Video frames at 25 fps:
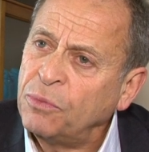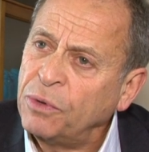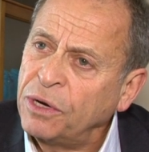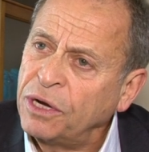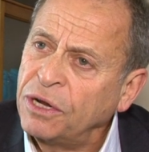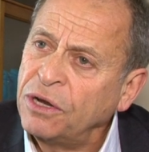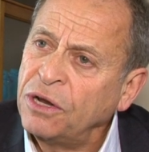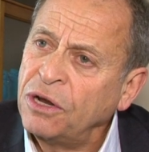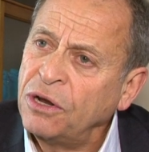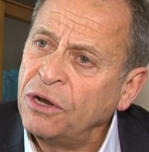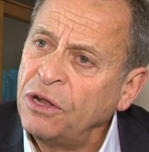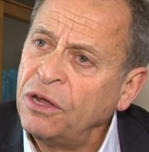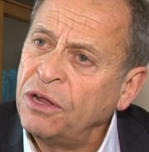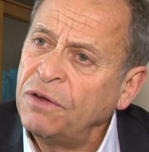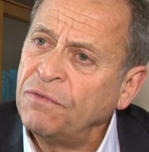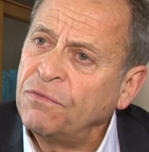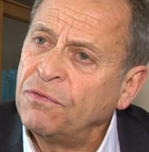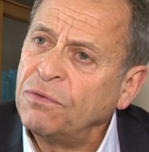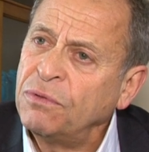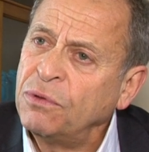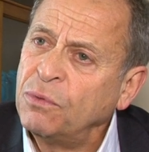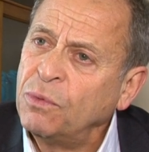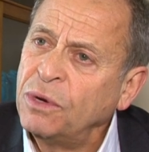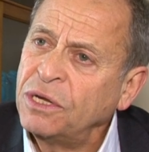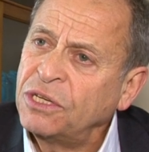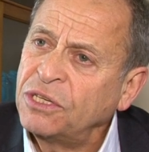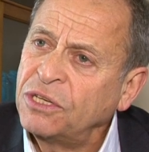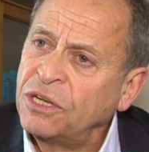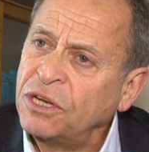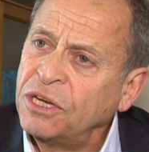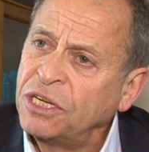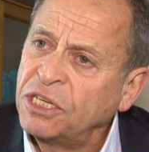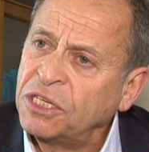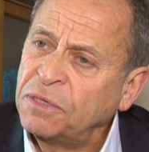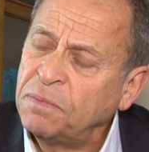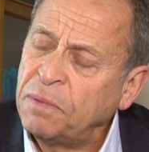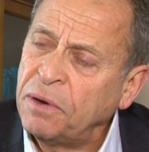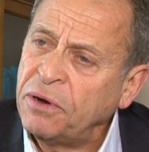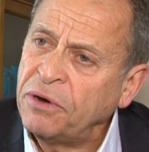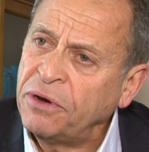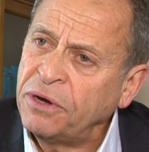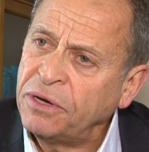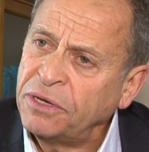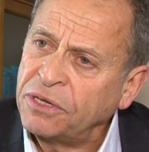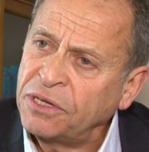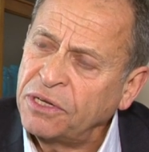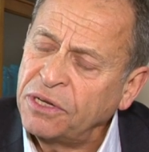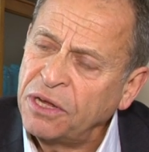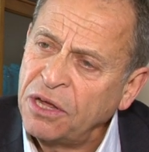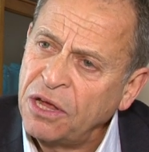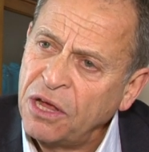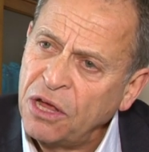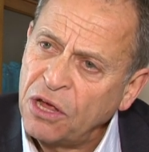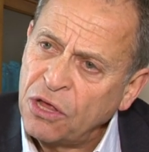We're going to learn from the Western experience.